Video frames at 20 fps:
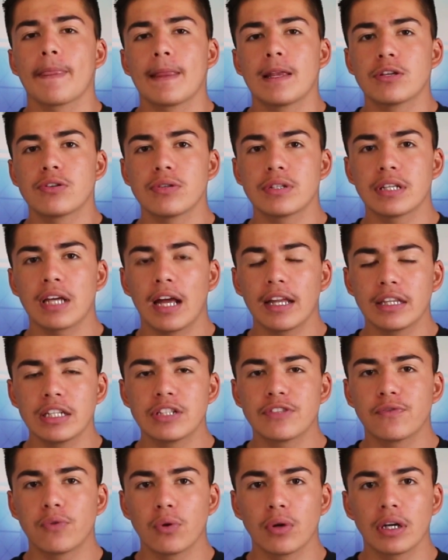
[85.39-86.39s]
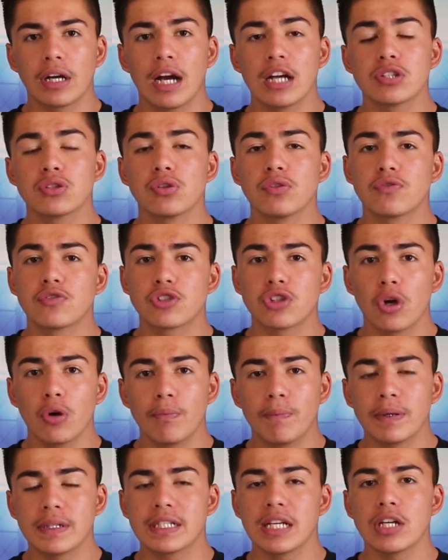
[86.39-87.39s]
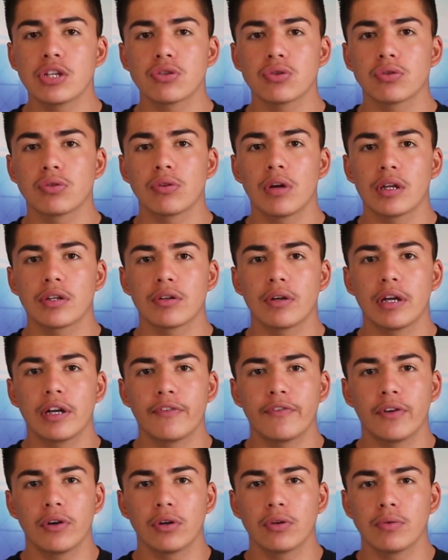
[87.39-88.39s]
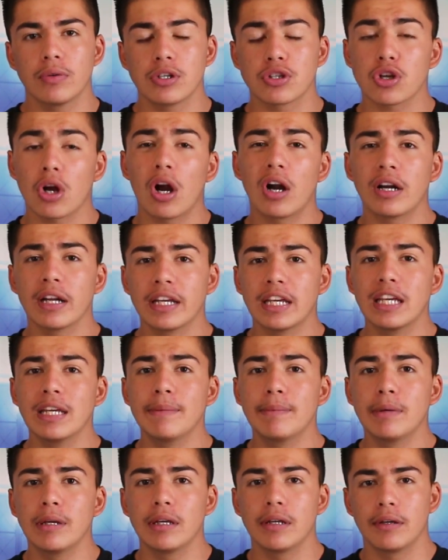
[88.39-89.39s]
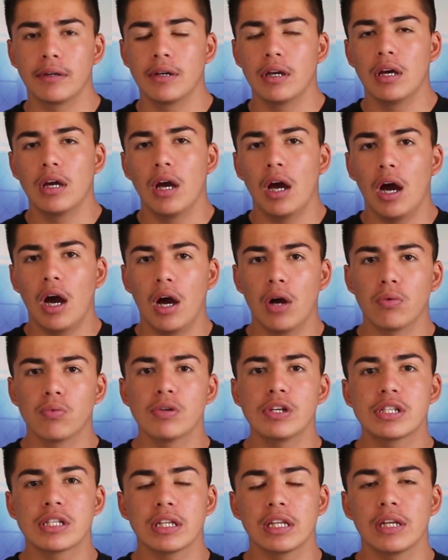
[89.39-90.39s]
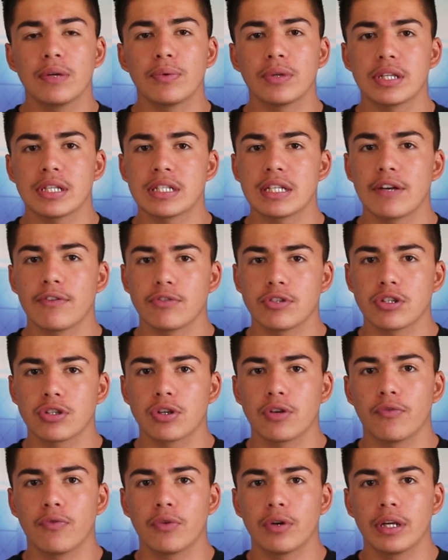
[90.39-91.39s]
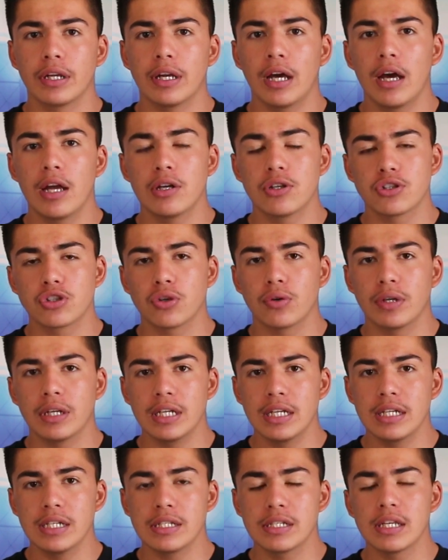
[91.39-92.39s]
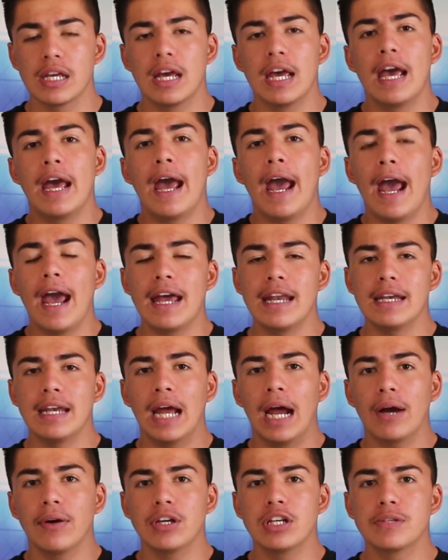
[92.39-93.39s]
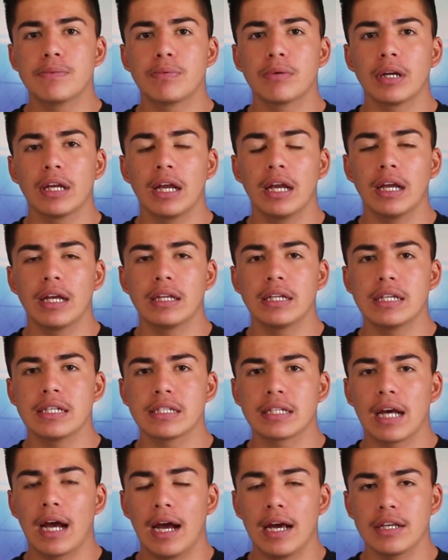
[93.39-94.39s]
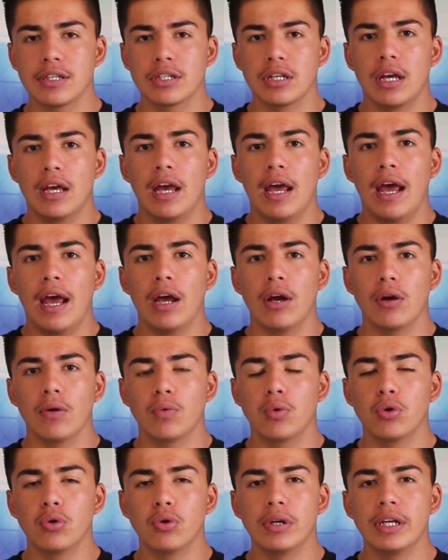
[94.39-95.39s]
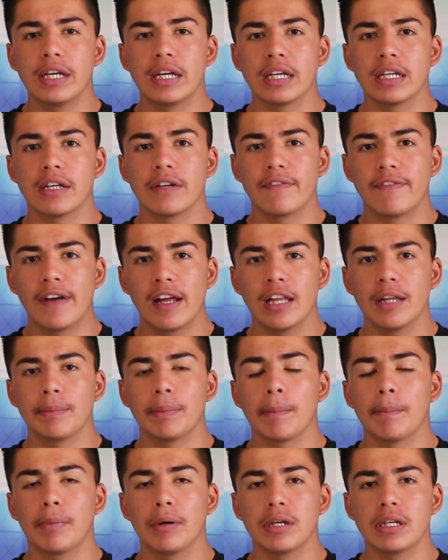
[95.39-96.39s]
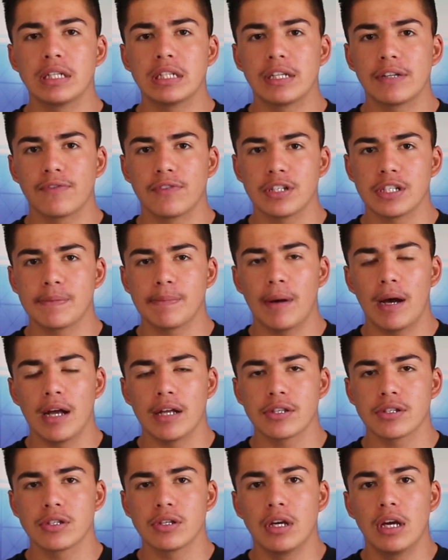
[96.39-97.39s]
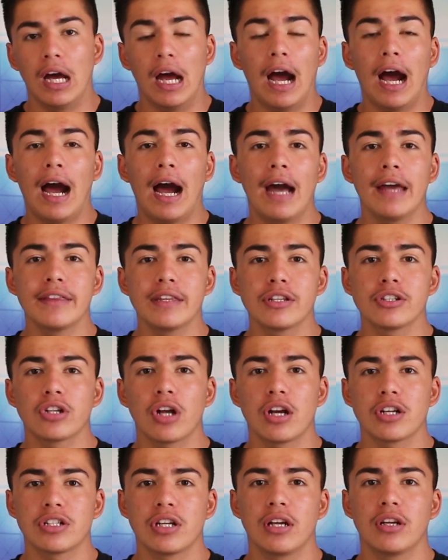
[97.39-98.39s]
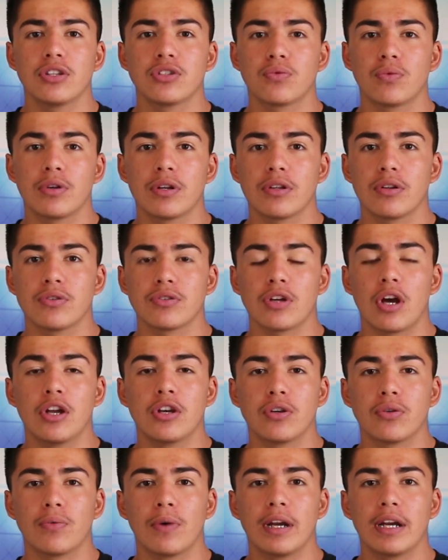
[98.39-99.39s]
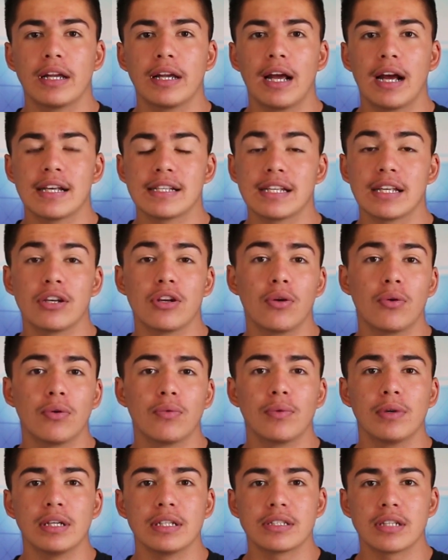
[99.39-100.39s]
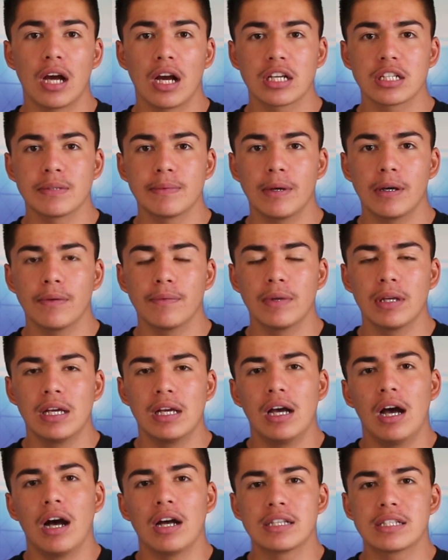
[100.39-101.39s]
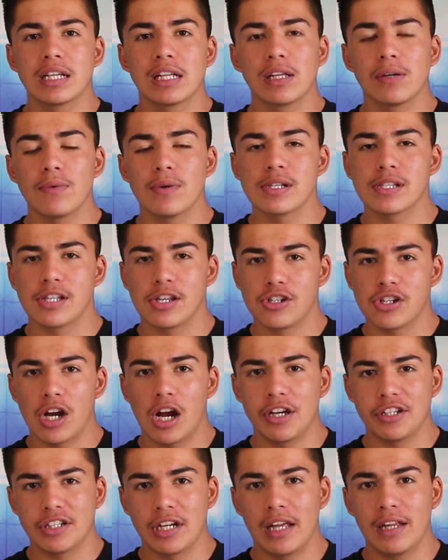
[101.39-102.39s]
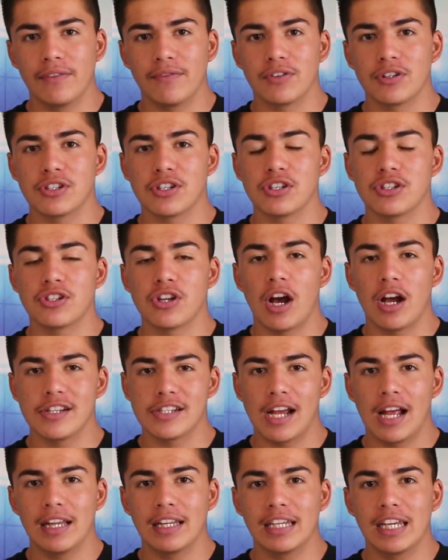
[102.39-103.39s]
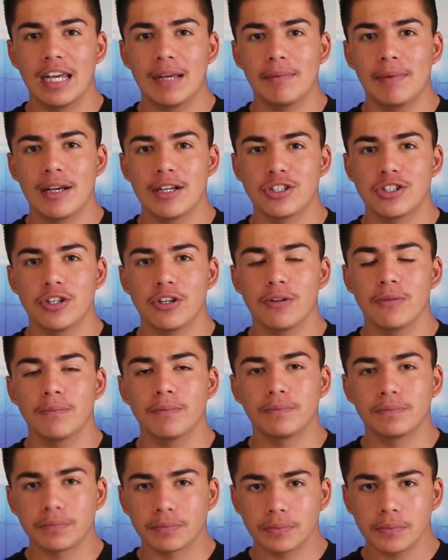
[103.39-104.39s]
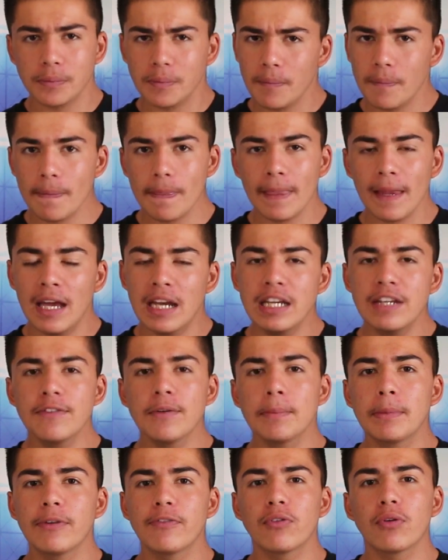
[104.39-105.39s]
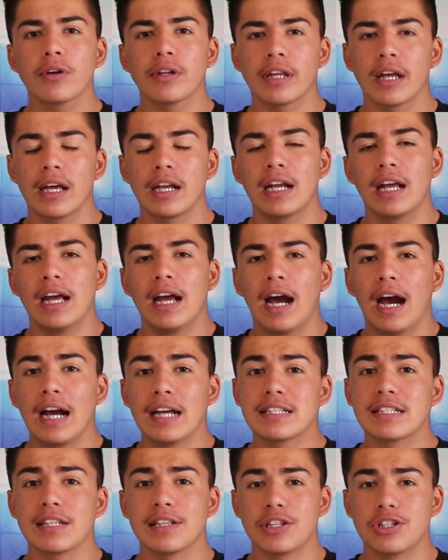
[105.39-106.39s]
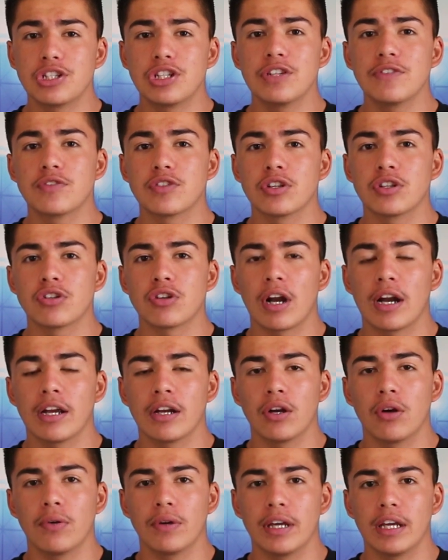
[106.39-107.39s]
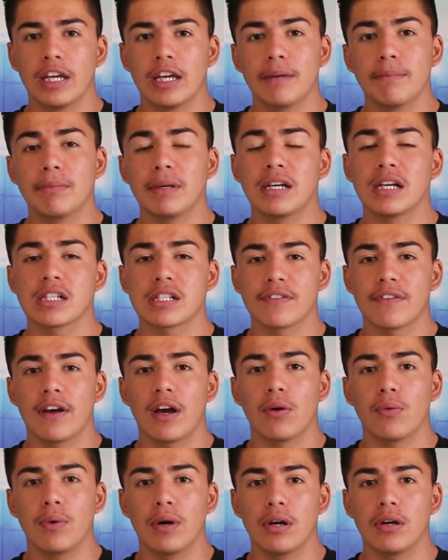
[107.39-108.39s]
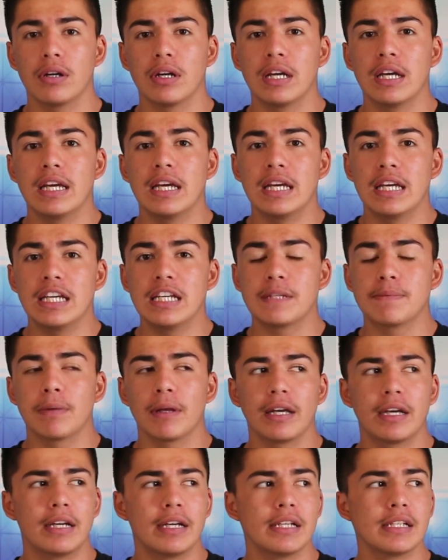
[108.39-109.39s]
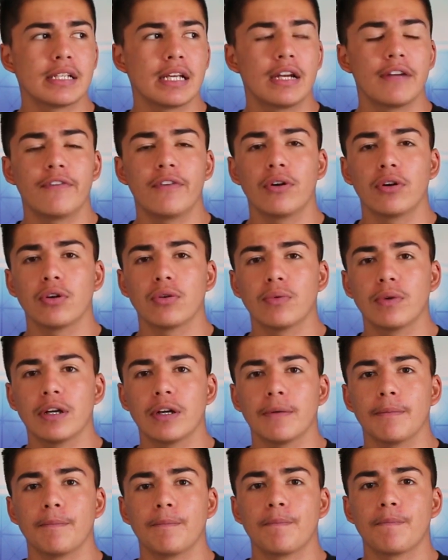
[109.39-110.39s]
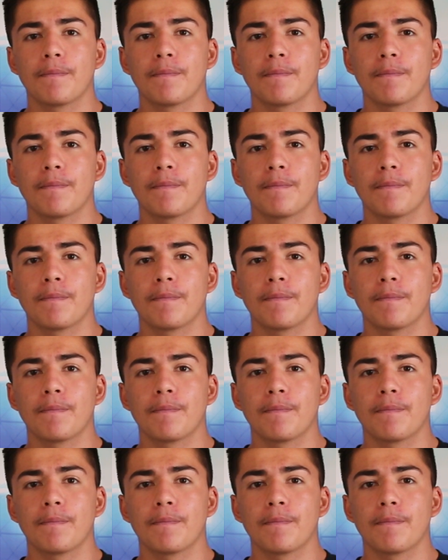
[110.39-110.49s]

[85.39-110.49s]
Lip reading: So he's got these four guys who have shown potential throughout their NFL careers, Arden Key being recently with the San Francisco 49ers, showing his, and now he's bringing in these guys who he can develop and put in different spots. I think Josh Allen's one of those underrated guys that no one really talks about until it was the Josh Allen versus Josh Allen game last year. And even before that, I said the Chiefs should try and go get him because of how well he's played in his NFL career.